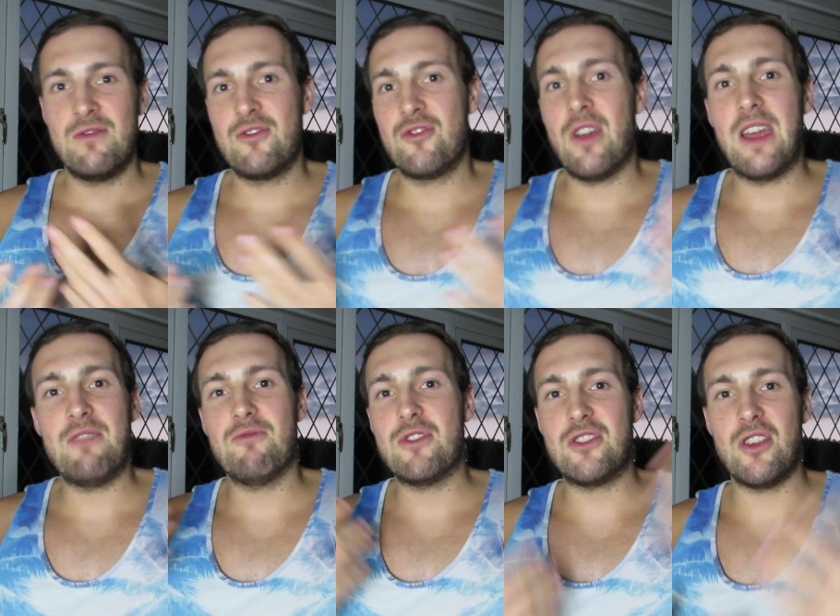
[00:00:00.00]
try
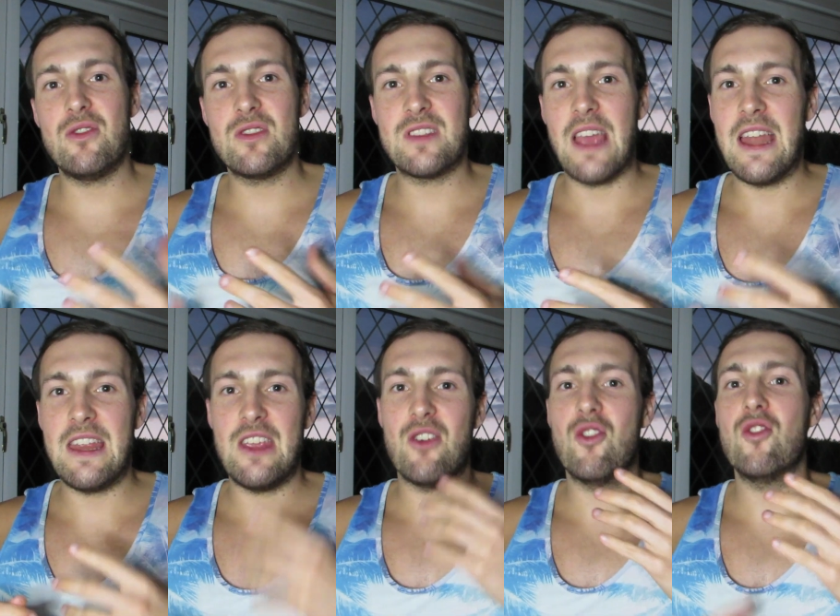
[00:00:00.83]
and reduce
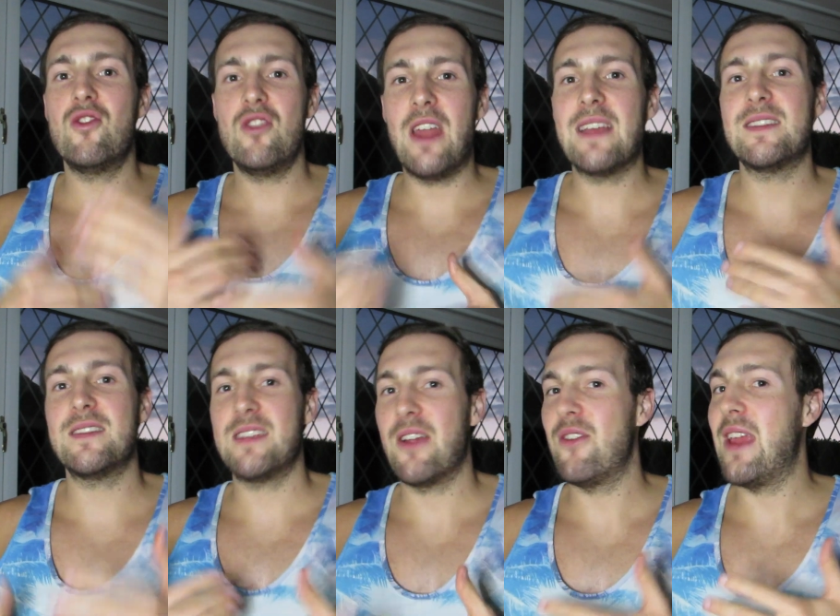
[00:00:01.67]
any
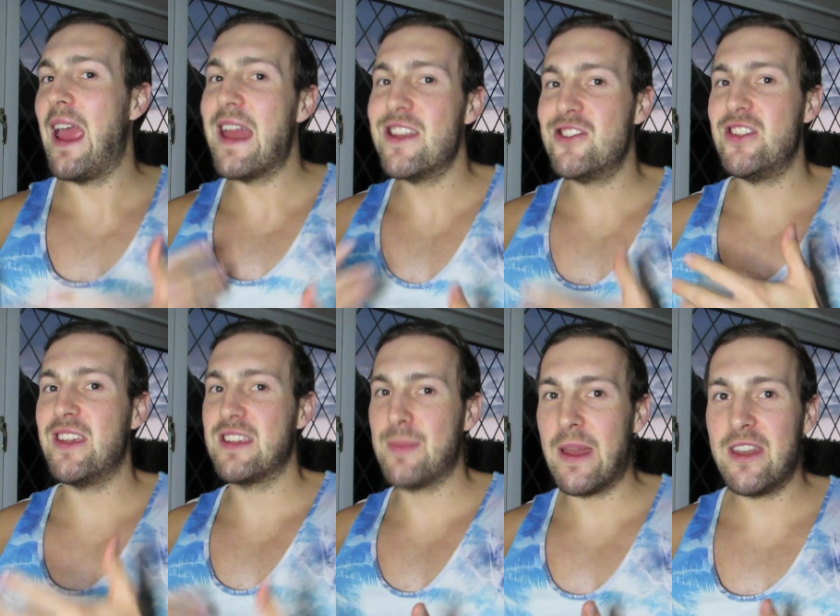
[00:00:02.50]
unnecessary energy
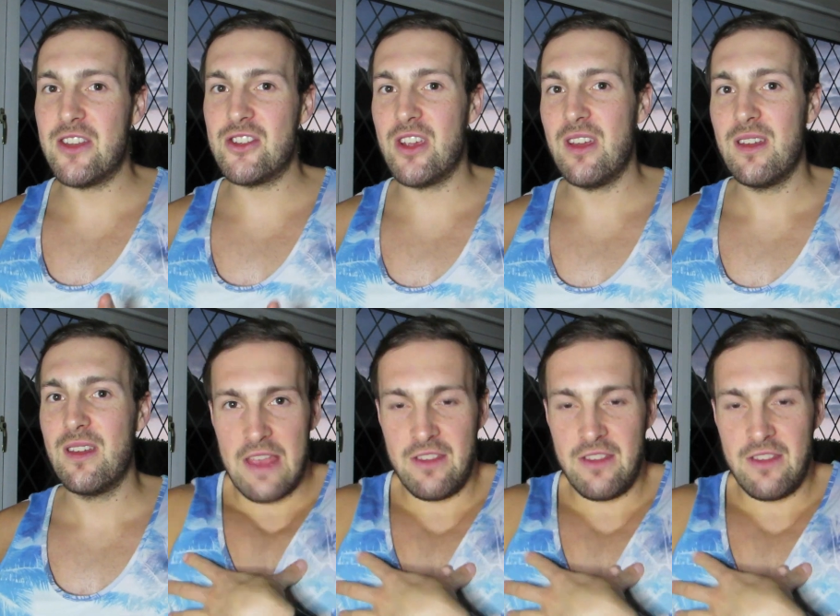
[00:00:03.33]
expenditure.